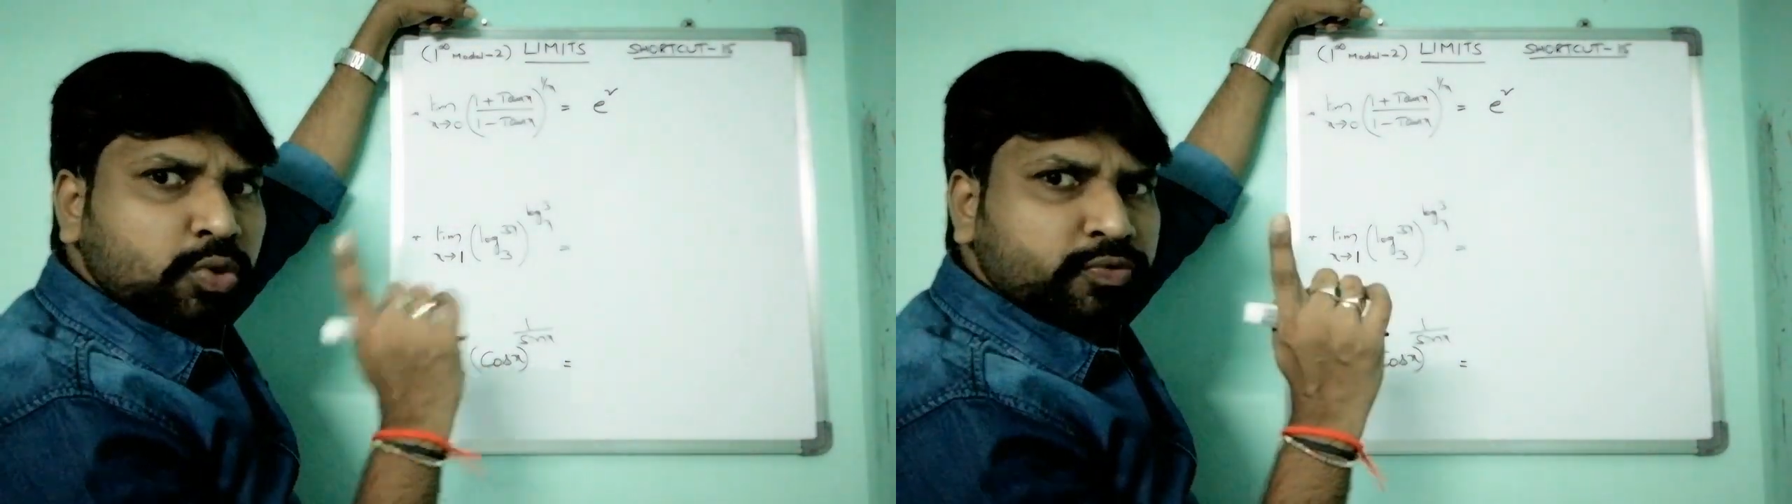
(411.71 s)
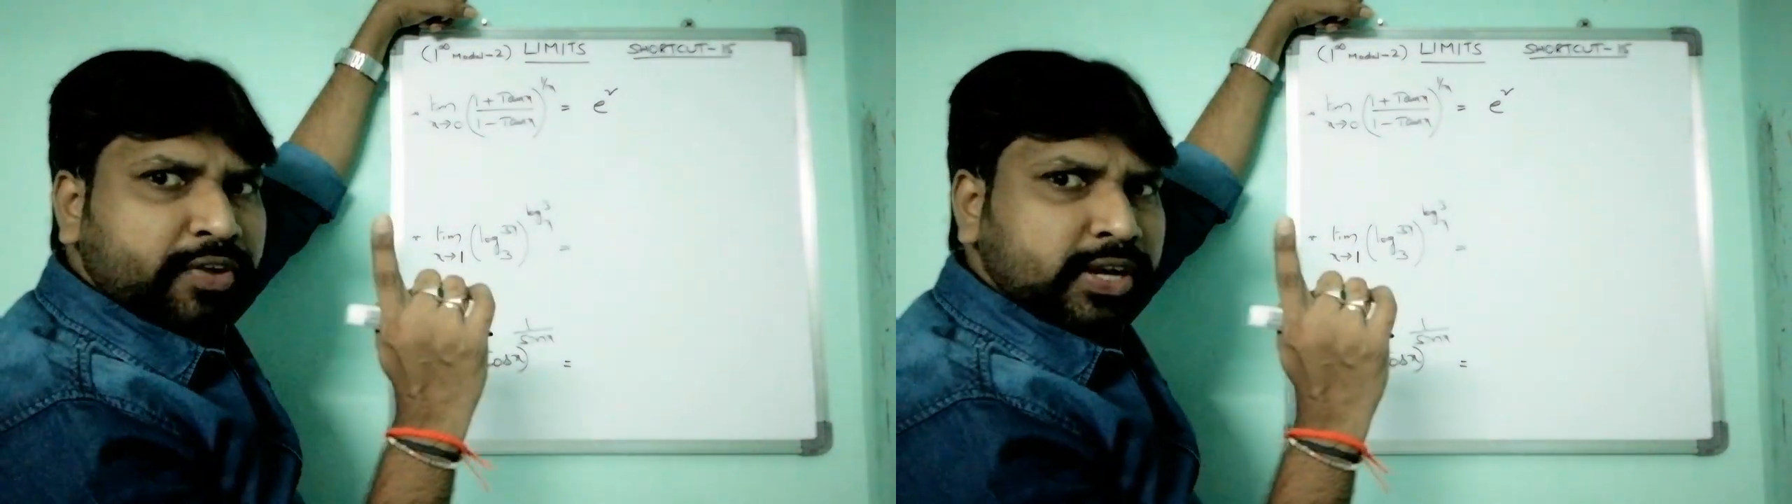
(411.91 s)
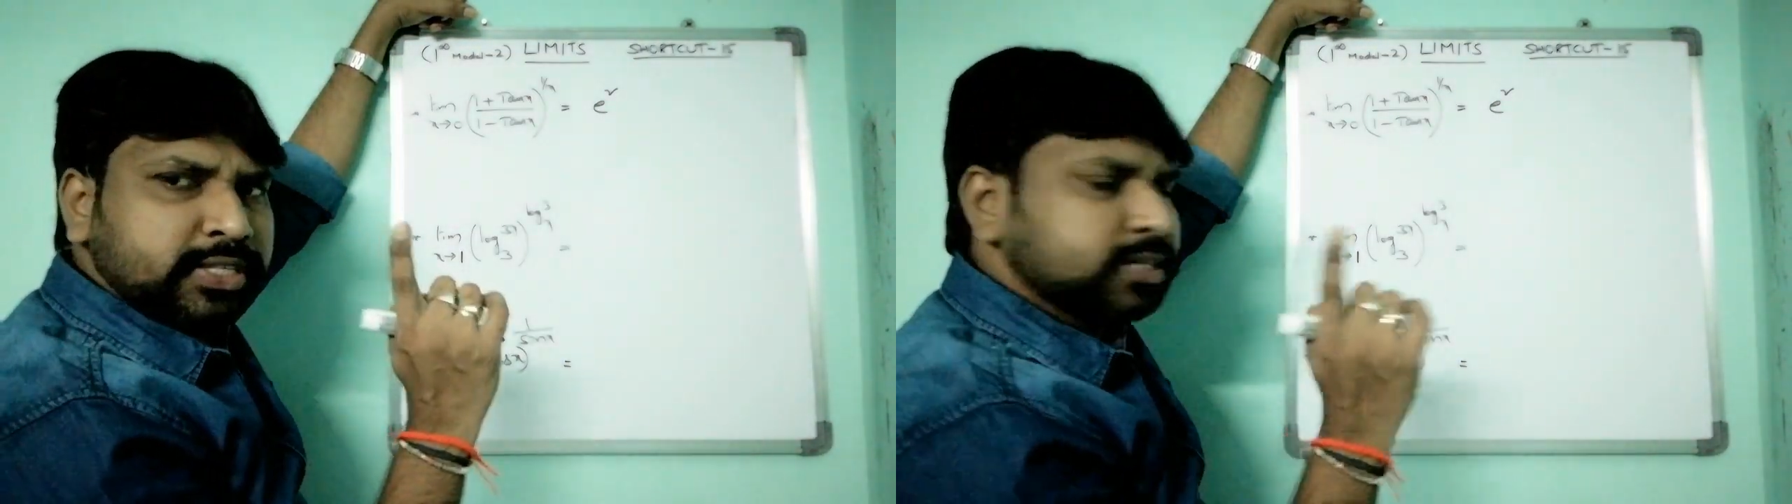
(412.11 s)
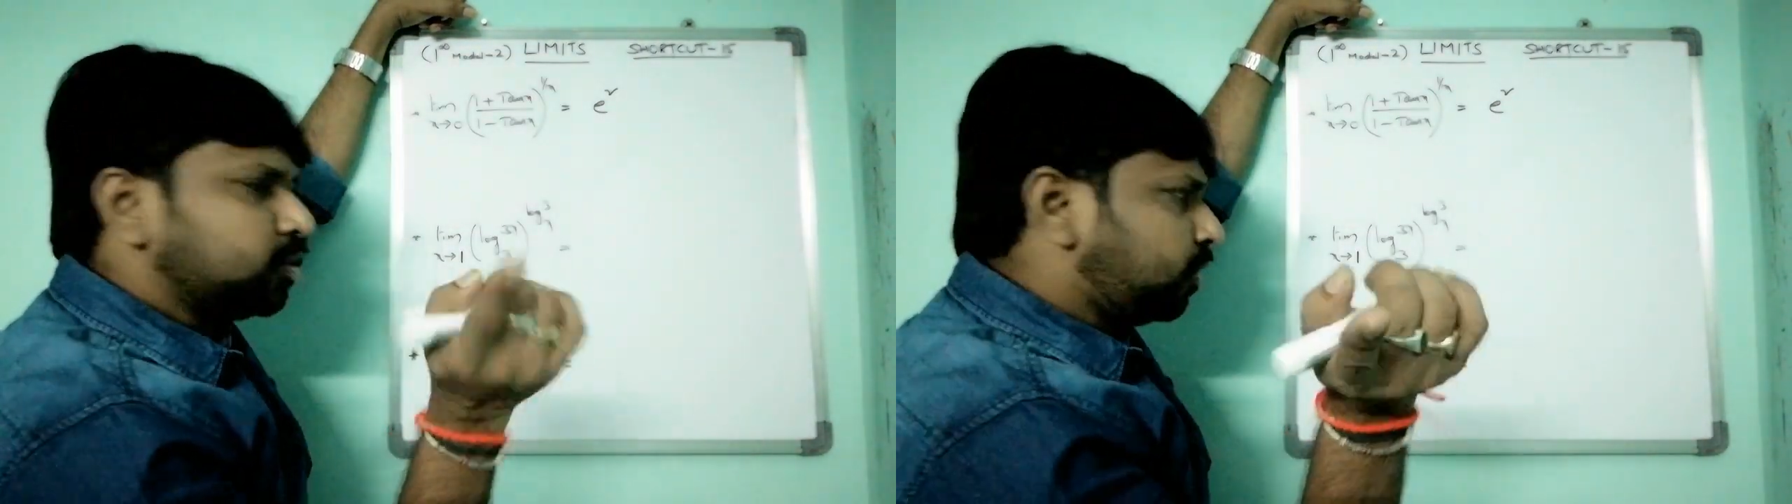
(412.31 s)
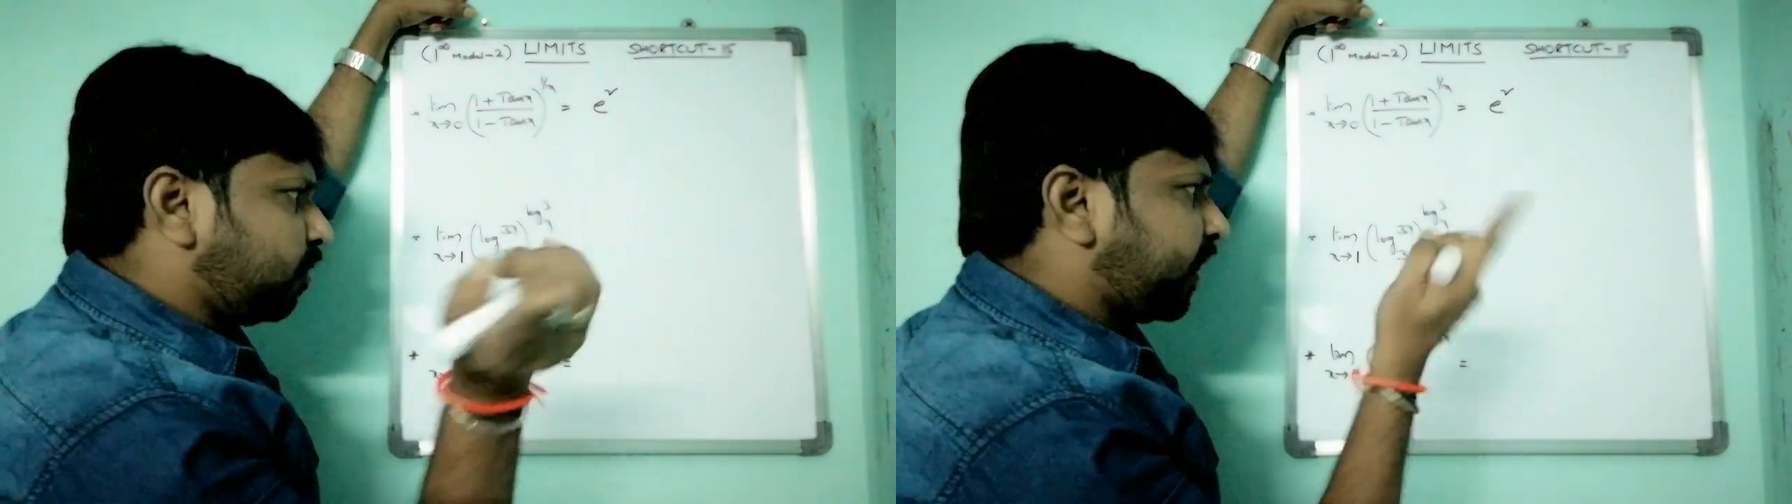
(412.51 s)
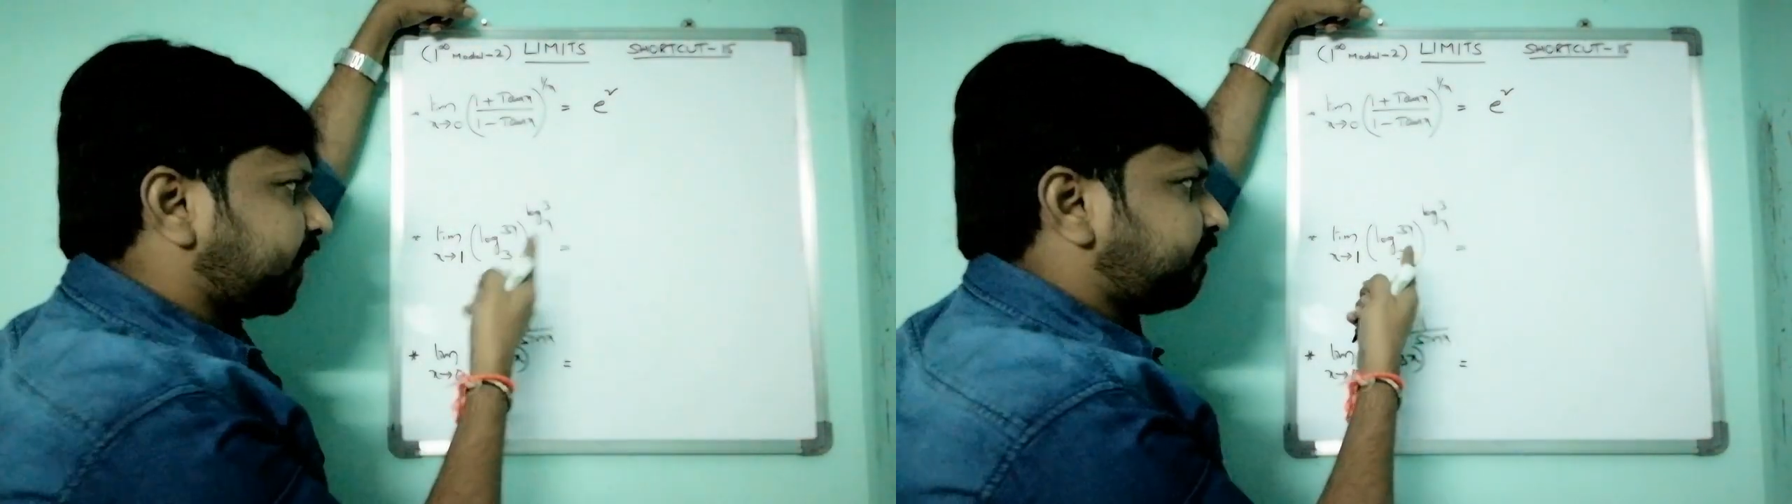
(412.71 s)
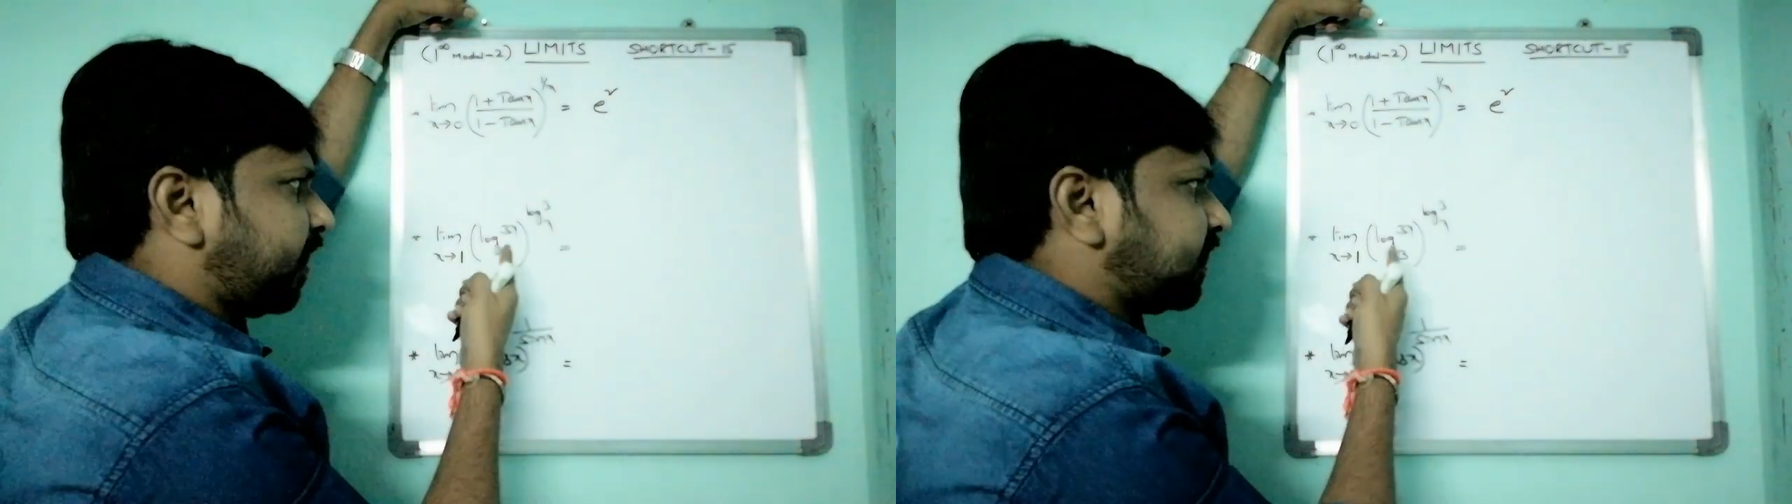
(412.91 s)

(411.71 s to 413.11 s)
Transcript: doubt, friends. Look at,